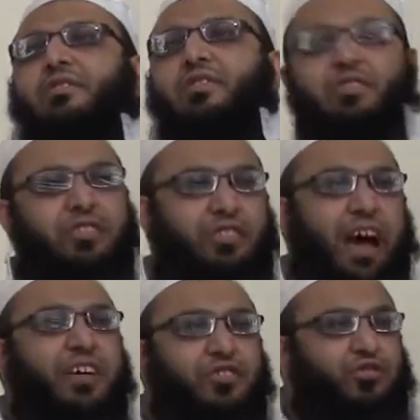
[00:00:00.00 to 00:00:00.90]
As
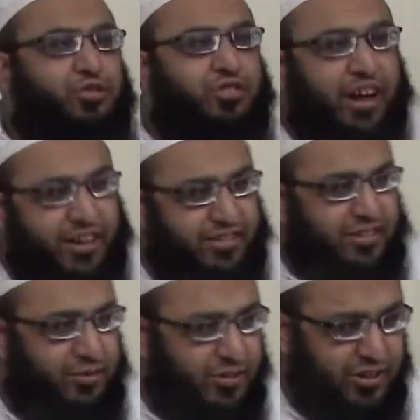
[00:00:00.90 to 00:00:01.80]
a
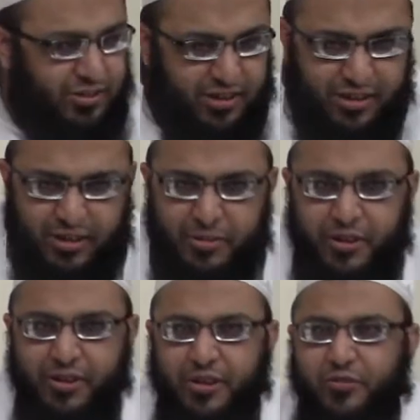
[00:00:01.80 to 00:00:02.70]
society, we're not talking
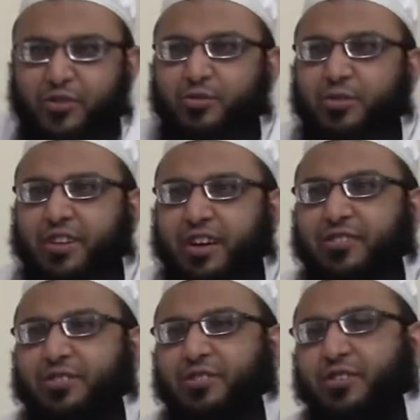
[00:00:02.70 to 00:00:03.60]
about individual
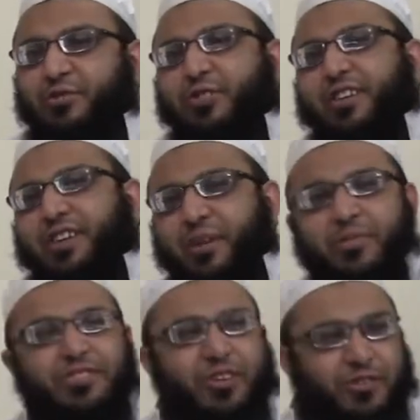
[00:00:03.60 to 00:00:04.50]
cases. Yes, we can come
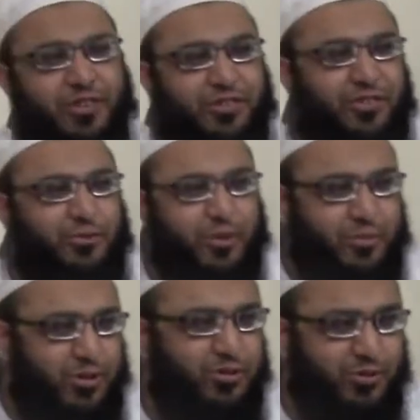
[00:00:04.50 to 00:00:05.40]
and say, oh, there is this
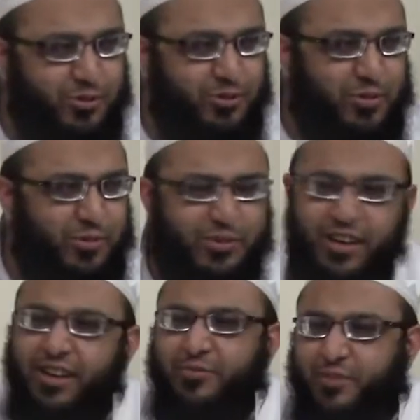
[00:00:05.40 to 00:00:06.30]
one person or two people.
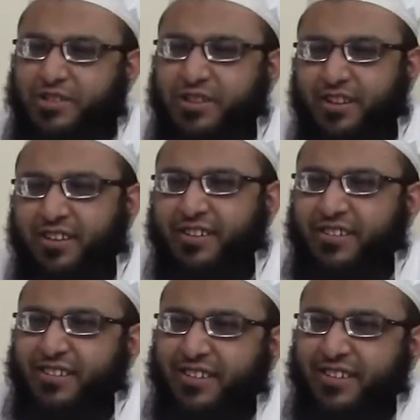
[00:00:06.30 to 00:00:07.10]
Yes, mashallah.